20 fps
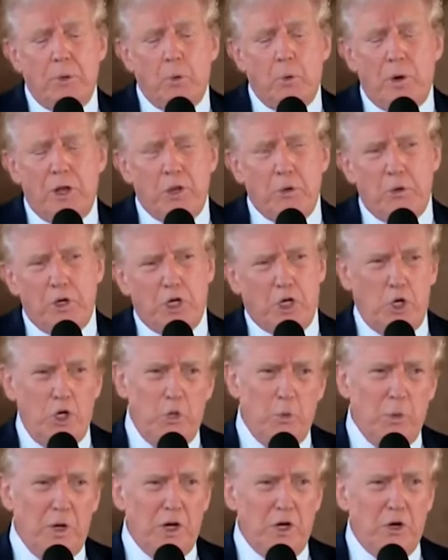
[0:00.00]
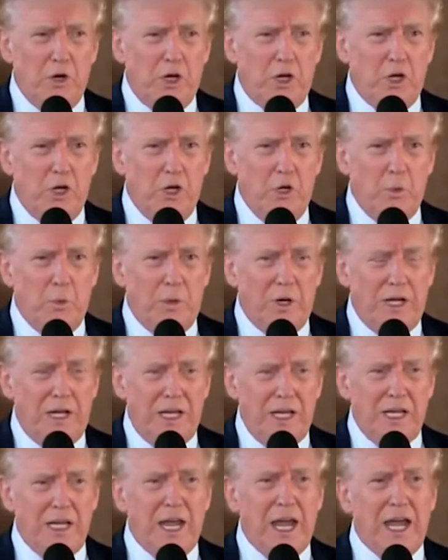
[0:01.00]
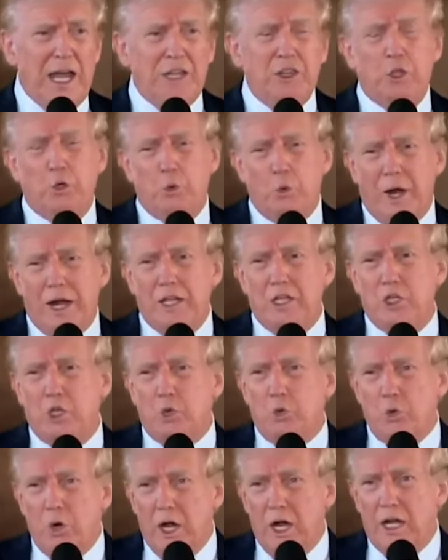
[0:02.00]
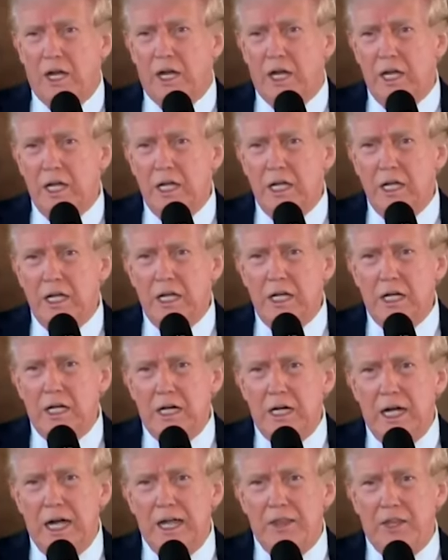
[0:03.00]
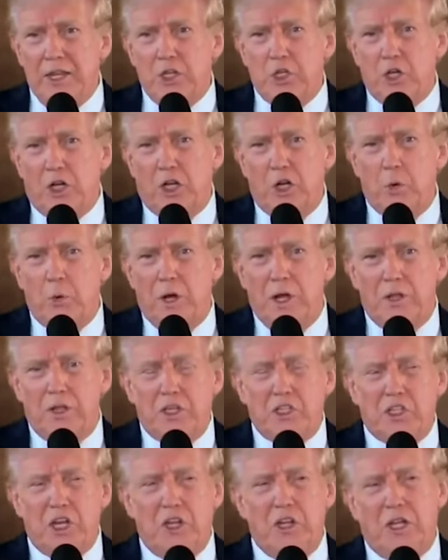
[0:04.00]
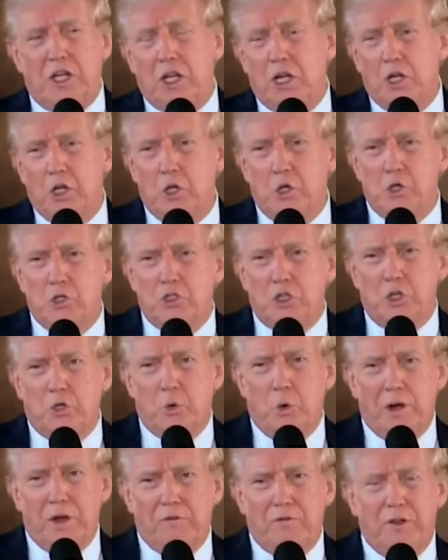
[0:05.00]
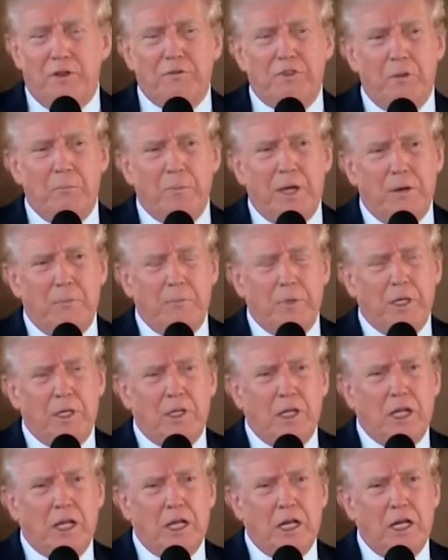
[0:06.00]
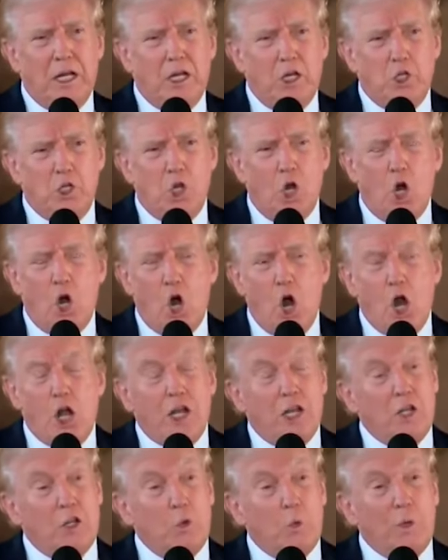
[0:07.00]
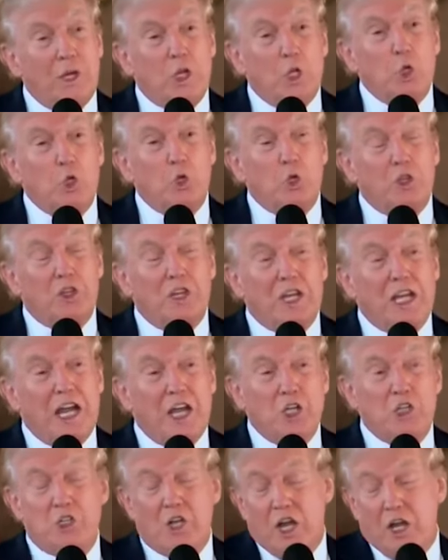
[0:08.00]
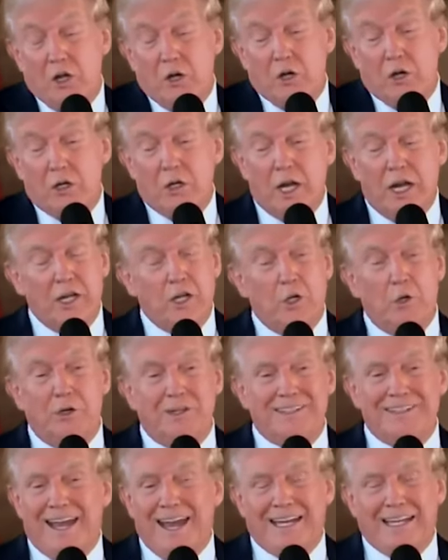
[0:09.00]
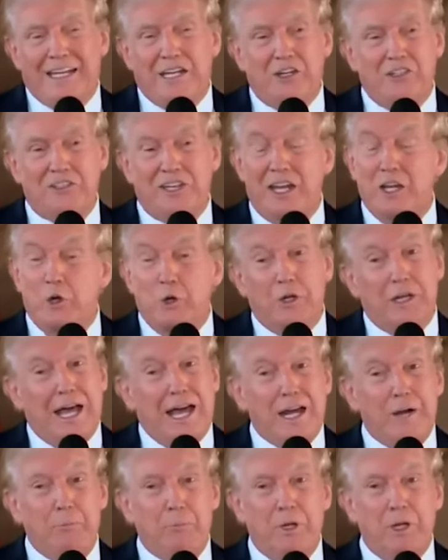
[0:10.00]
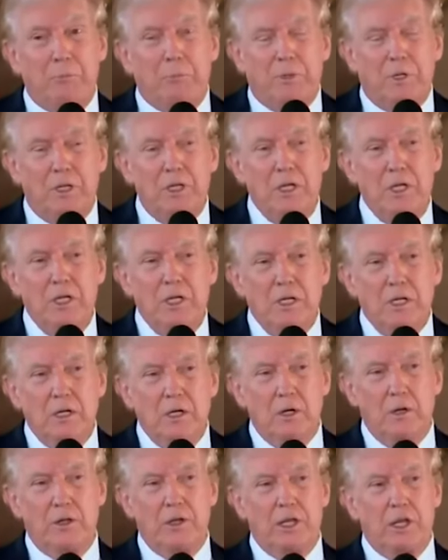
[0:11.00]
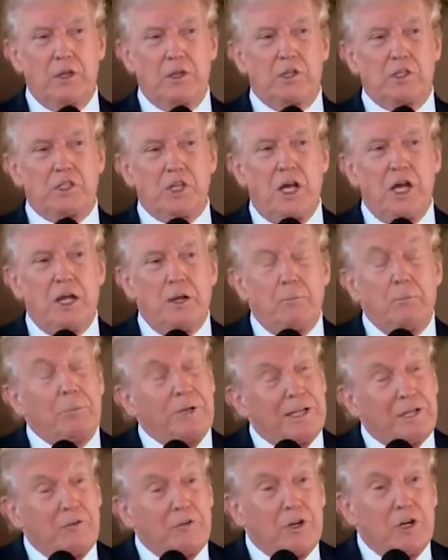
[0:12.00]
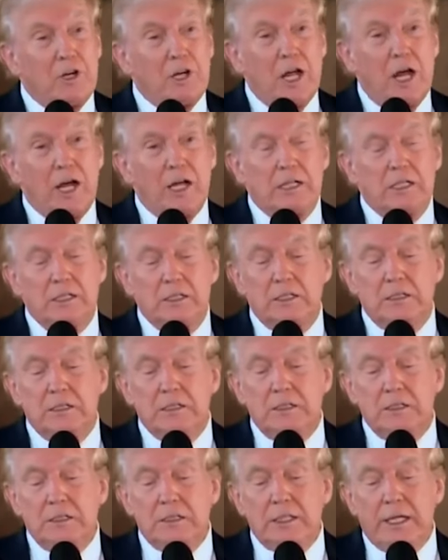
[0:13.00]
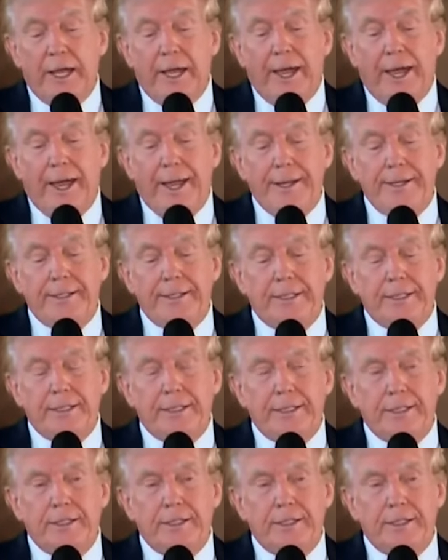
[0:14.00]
but whether he could win or he couldn't win, he had the right to run, and they took it away. They said they're going to use the 25th Amendment, they're going to hit you hard. Either we can do it the nice, I heard, I know exactly, because I know a lot of people on the other side, believe it or not. And